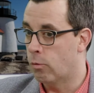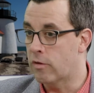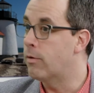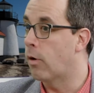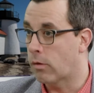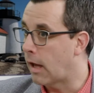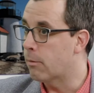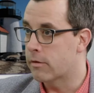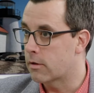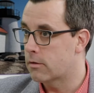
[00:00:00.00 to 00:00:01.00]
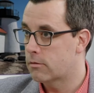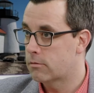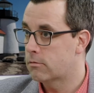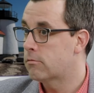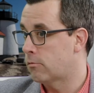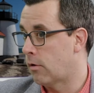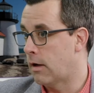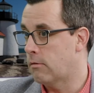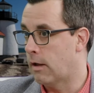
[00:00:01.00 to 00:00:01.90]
We've been okay with it, right?